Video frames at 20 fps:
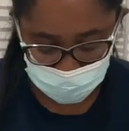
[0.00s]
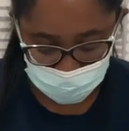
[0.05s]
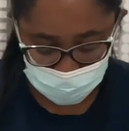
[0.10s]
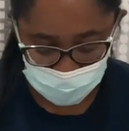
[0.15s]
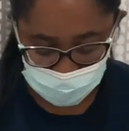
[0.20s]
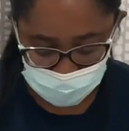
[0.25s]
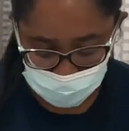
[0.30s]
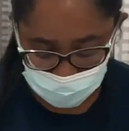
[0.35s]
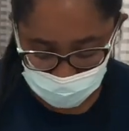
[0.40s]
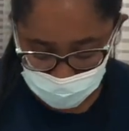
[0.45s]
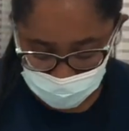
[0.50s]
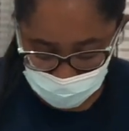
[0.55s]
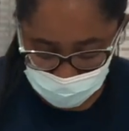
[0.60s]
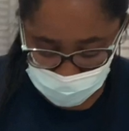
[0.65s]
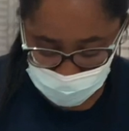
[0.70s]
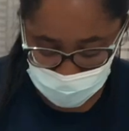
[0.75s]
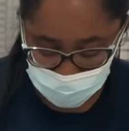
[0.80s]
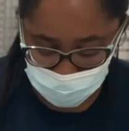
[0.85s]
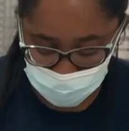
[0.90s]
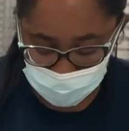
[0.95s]
And then we're going
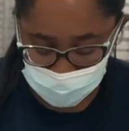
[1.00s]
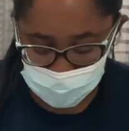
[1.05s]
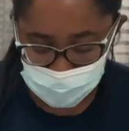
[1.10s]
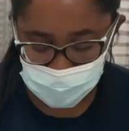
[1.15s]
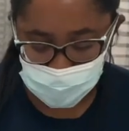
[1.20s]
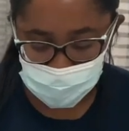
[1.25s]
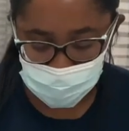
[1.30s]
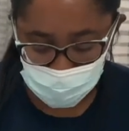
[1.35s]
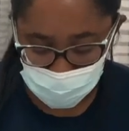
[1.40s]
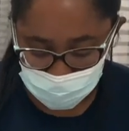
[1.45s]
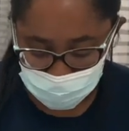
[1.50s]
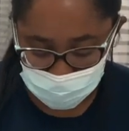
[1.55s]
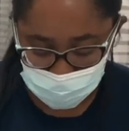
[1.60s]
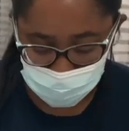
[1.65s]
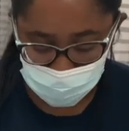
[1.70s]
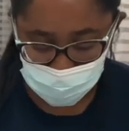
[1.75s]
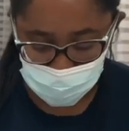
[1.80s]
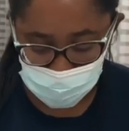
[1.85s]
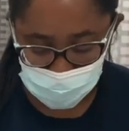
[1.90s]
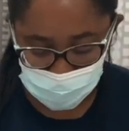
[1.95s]
to go ahead and open
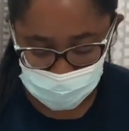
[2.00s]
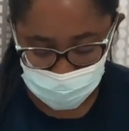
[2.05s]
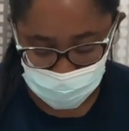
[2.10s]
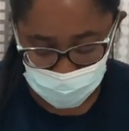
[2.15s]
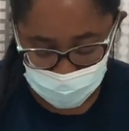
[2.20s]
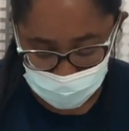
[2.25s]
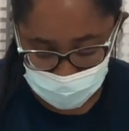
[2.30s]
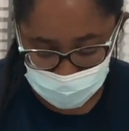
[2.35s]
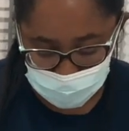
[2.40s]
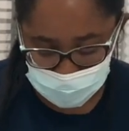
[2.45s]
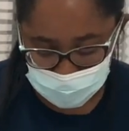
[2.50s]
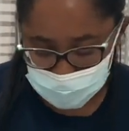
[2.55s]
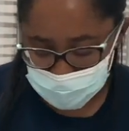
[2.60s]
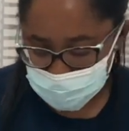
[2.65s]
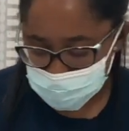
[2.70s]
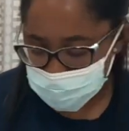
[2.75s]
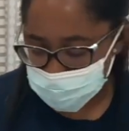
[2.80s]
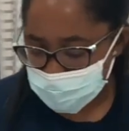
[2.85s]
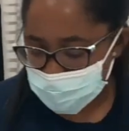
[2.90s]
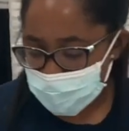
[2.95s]
the one towards
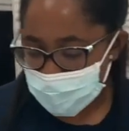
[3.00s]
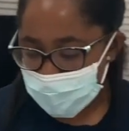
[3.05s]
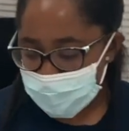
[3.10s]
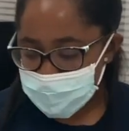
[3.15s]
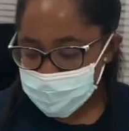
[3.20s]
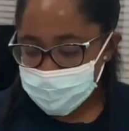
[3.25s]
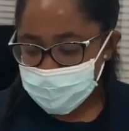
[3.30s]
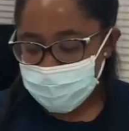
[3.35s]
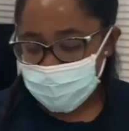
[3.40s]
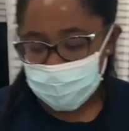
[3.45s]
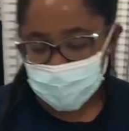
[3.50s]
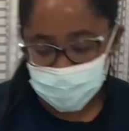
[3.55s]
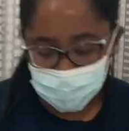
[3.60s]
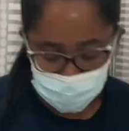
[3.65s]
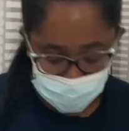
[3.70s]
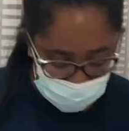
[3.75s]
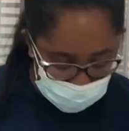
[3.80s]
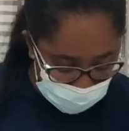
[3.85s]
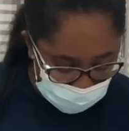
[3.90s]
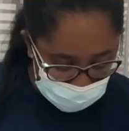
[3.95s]
us. You
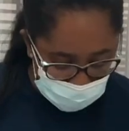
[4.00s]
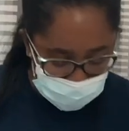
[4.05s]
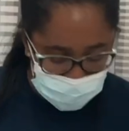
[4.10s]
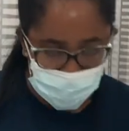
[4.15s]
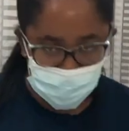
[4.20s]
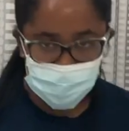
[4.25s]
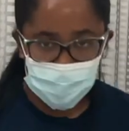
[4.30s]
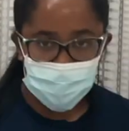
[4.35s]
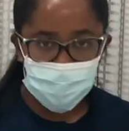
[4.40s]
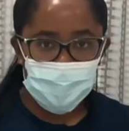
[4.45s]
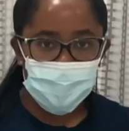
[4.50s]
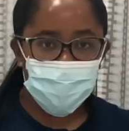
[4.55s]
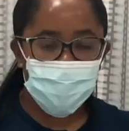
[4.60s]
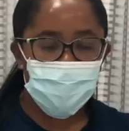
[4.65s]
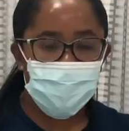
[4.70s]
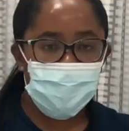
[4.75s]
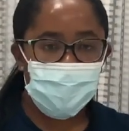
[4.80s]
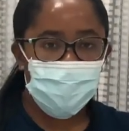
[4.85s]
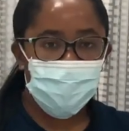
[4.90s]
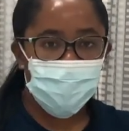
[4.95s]
always want to make sure
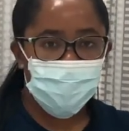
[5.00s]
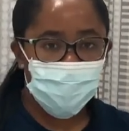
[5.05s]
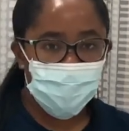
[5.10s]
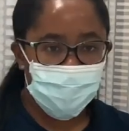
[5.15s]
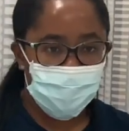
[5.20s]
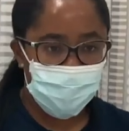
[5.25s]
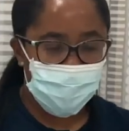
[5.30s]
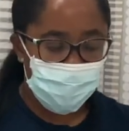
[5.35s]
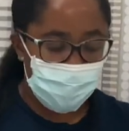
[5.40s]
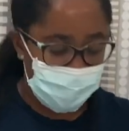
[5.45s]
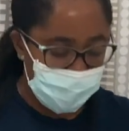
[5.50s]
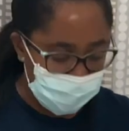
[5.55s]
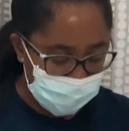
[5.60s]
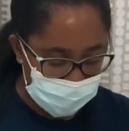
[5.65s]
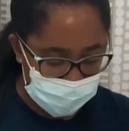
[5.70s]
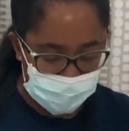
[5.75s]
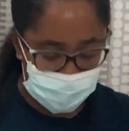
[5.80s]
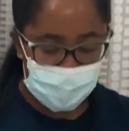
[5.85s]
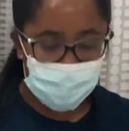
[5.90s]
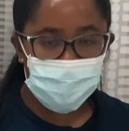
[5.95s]
that your sterile field
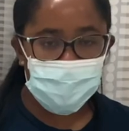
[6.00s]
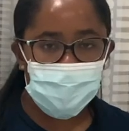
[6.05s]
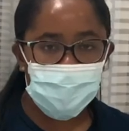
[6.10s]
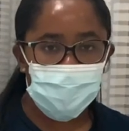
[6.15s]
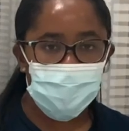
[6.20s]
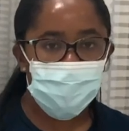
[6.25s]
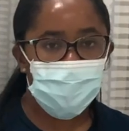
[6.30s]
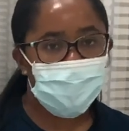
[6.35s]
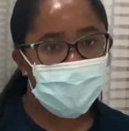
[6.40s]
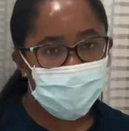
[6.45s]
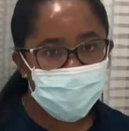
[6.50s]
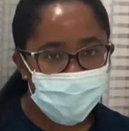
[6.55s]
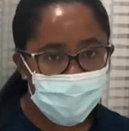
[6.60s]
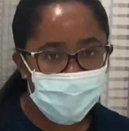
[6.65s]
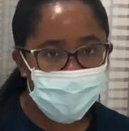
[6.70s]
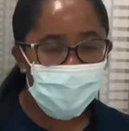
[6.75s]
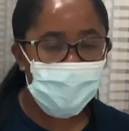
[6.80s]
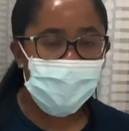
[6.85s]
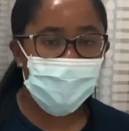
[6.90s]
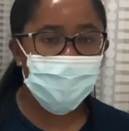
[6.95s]
is at the hip
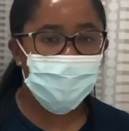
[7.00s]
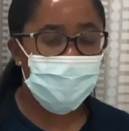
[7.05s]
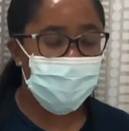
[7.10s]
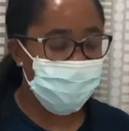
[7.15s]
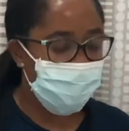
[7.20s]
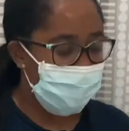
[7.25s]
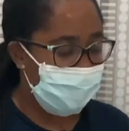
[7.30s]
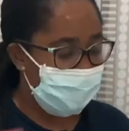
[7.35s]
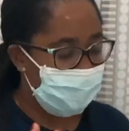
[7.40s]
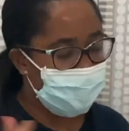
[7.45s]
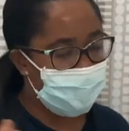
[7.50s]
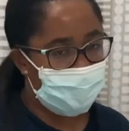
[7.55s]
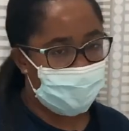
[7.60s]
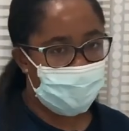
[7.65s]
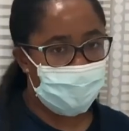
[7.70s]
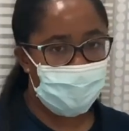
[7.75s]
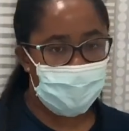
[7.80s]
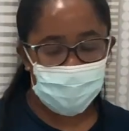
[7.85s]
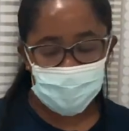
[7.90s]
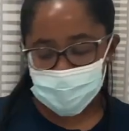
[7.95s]
level, and you never want to turn
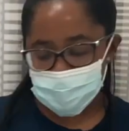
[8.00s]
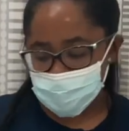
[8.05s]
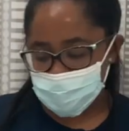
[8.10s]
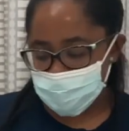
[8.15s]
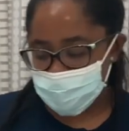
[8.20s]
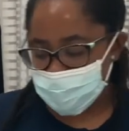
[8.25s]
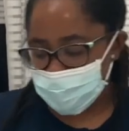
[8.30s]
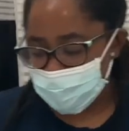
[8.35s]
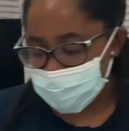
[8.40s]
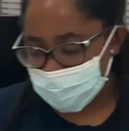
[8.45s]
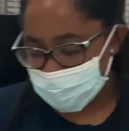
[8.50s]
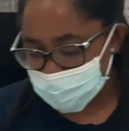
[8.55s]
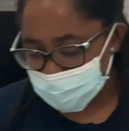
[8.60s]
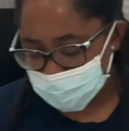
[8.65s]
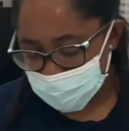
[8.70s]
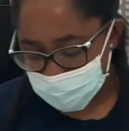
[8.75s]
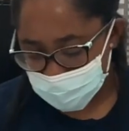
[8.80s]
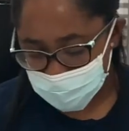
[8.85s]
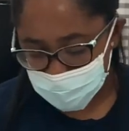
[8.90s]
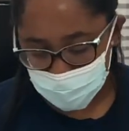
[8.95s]
away from your sterile field
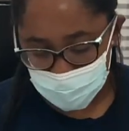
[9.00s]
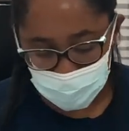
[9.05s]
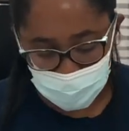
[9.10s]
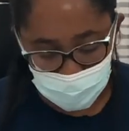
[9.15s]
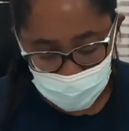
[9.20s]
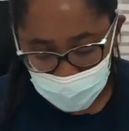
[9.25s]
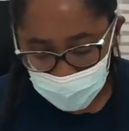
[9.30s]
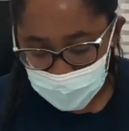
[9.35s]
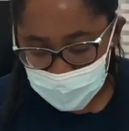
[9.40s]
as well.